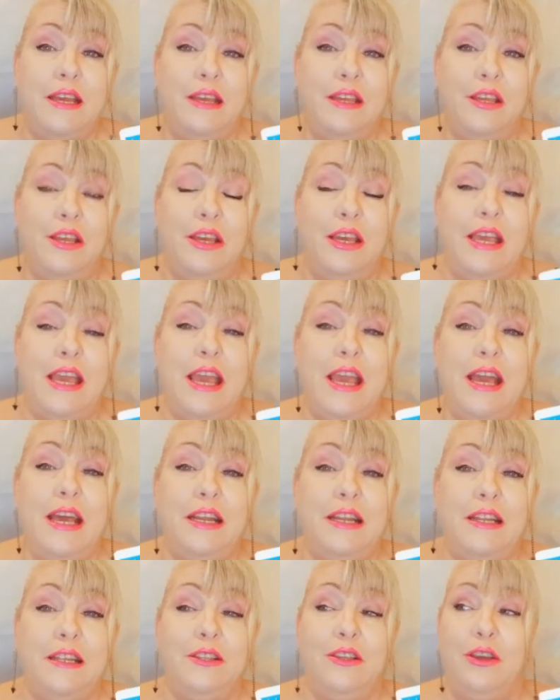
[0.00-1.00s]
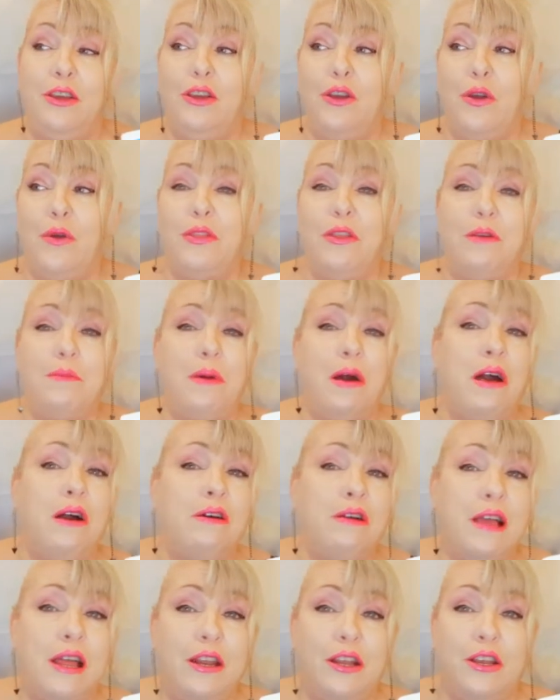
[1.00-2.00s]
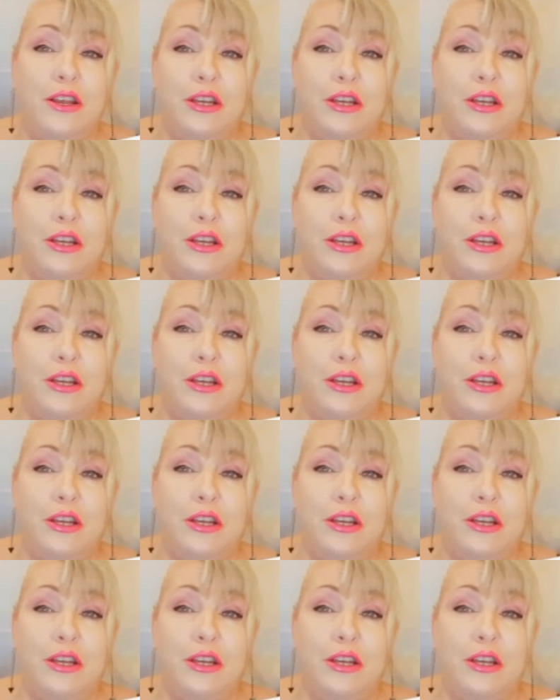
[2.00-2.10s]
go in there and buy all kind of